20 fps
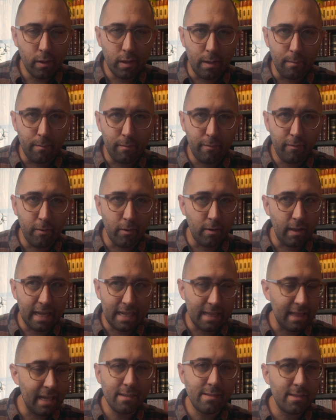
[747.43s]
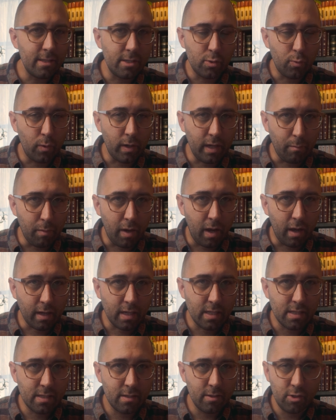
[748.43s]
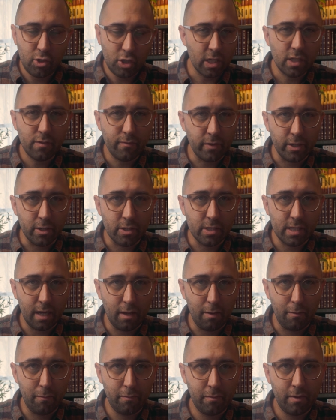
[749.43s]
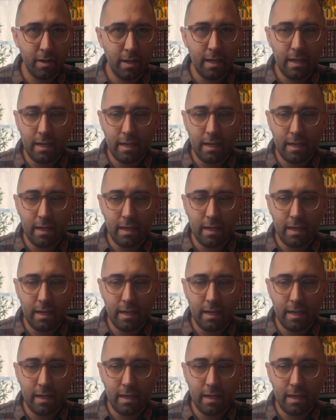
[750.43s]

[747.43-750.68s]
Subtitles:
them for like less than $20 just for yourself.